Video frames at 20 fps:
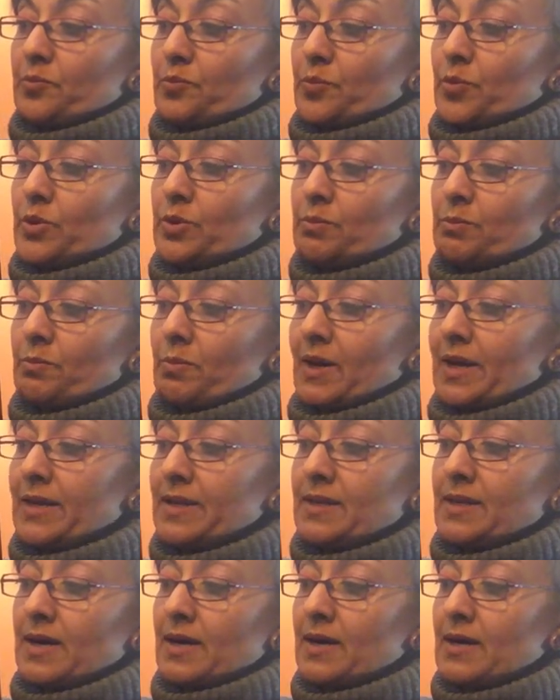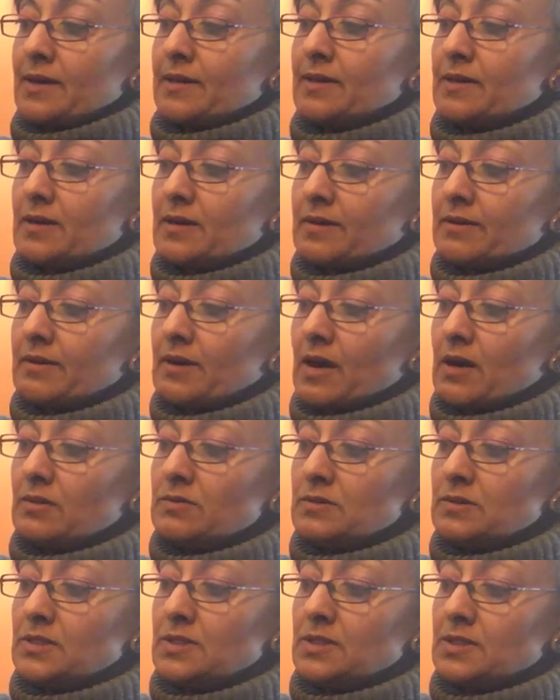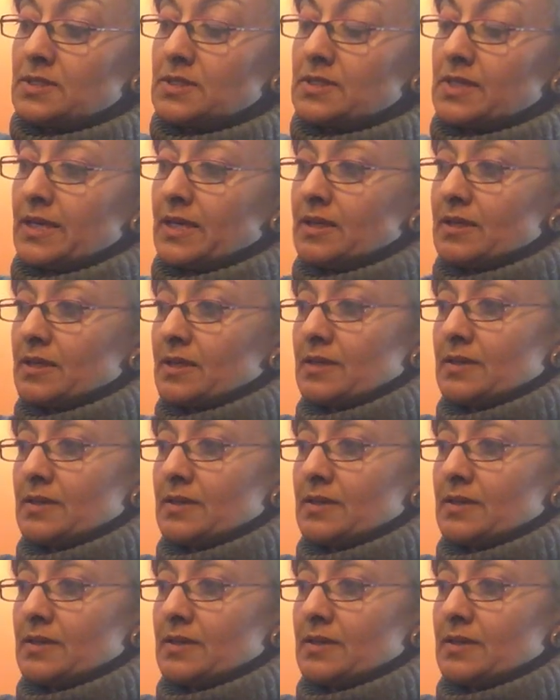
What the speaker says: put my yarn around this stick,